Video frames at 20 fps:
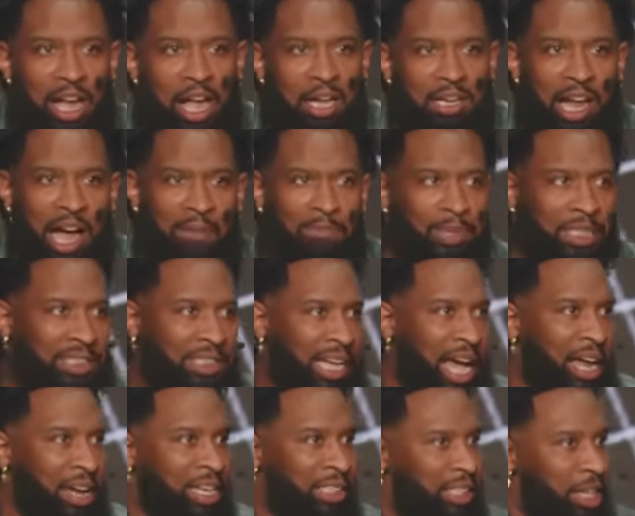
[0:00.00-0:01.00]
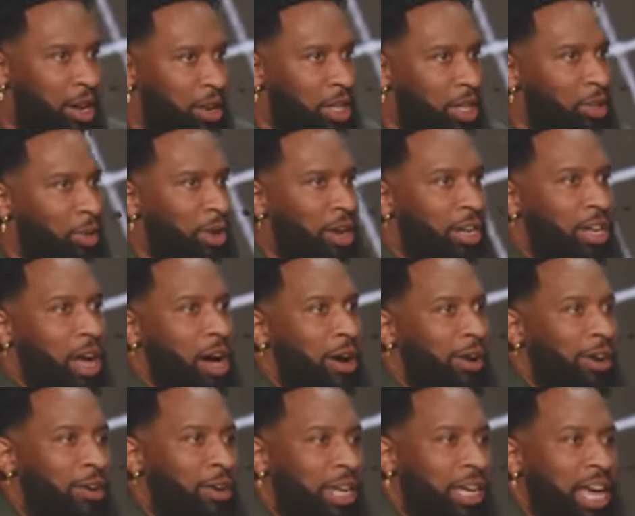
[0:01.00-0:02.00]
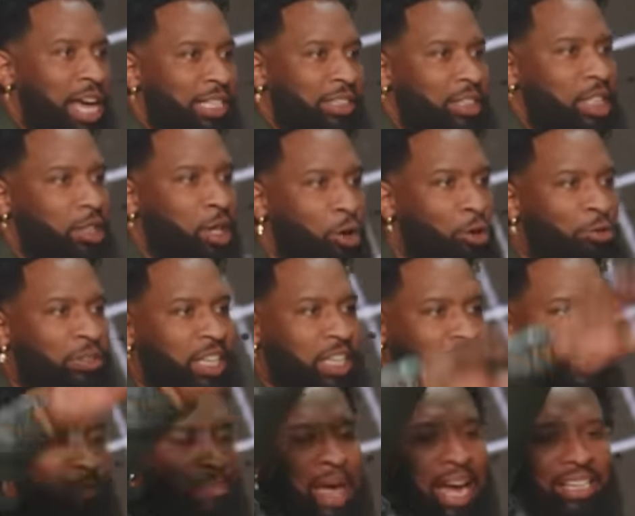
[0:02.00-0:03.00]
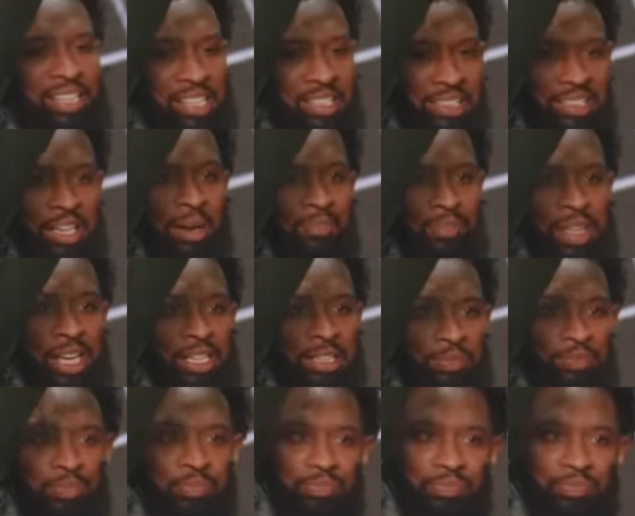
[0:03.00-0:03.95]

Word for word: Now, I'm gonna say this, and only three of y'all gonna catch this. Who's expecting something?